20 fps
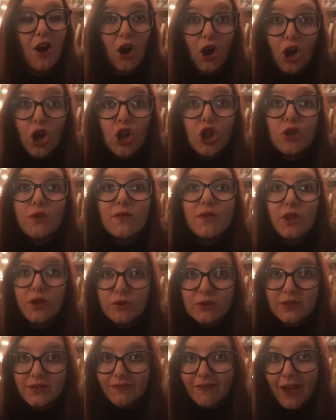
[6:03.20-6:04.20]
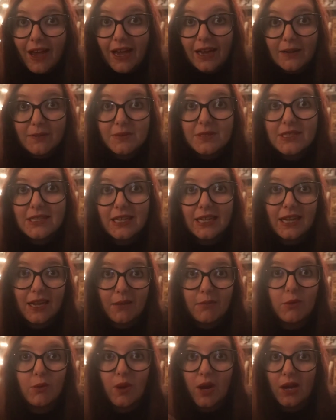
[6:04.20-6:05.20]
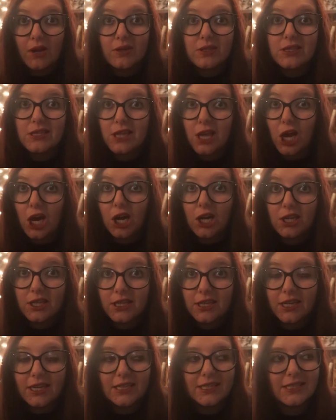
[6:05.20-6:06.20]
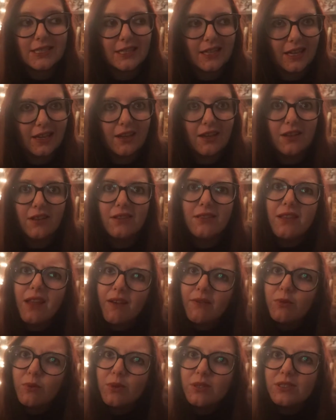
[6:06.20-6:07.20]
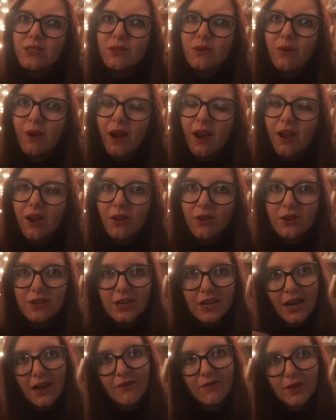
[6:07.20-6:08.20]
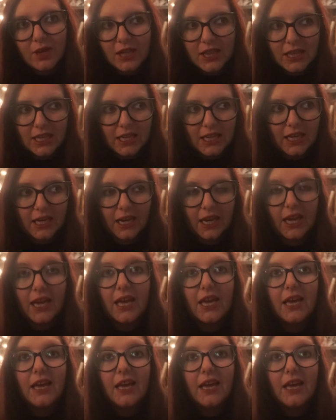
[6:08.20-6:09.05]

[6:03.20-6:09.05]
All of those vibes, that come around the holidays and like loved ones around and everything.